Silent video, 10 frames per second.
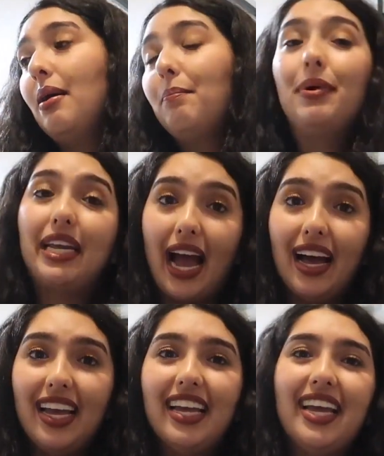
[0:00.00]
But yeah,
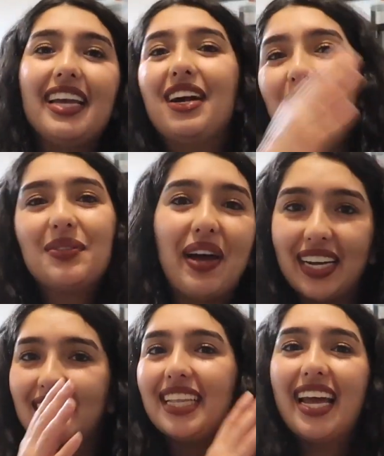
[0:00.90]
it goes back
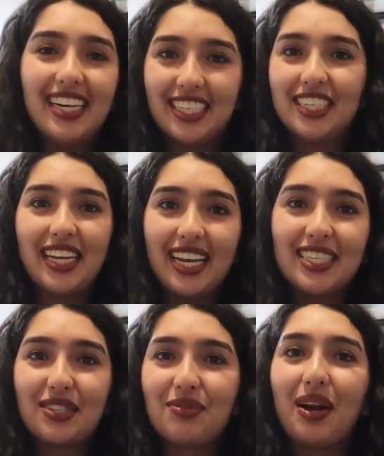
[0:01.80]
to the ancient days
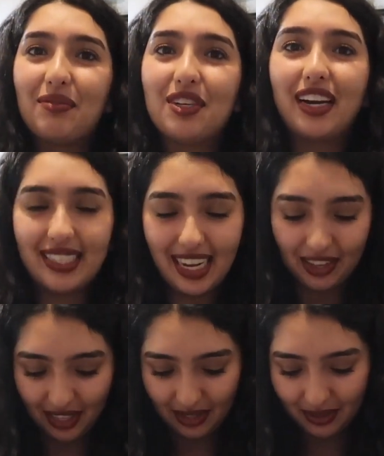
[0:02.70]
is what I'm trying to tell
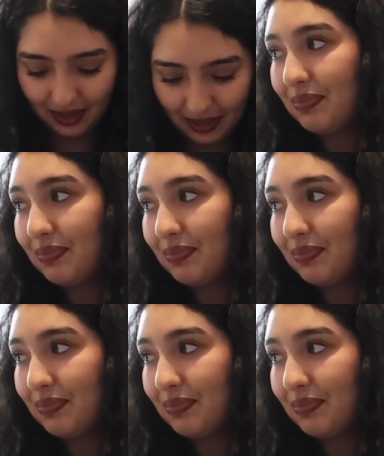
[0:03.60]
you.